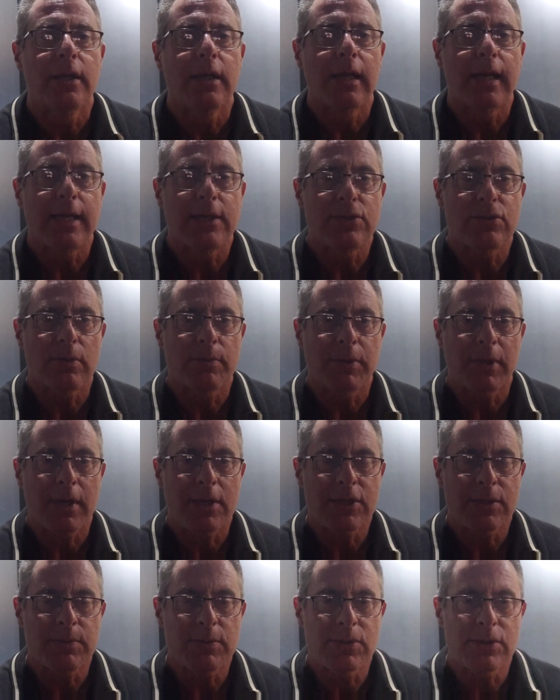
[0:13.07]
lens
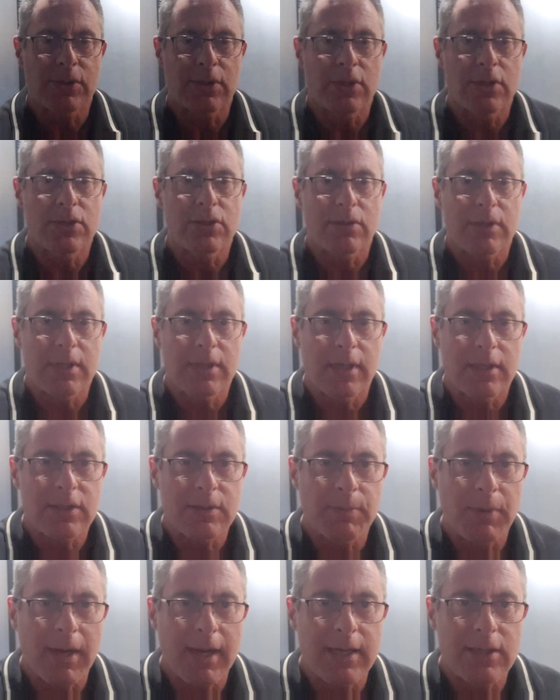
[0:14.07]
replacement surgery that's
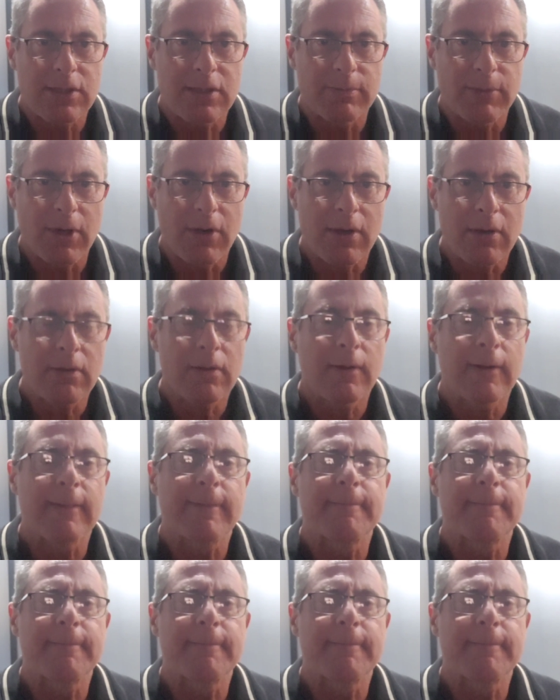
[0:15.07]
planned tomorrow,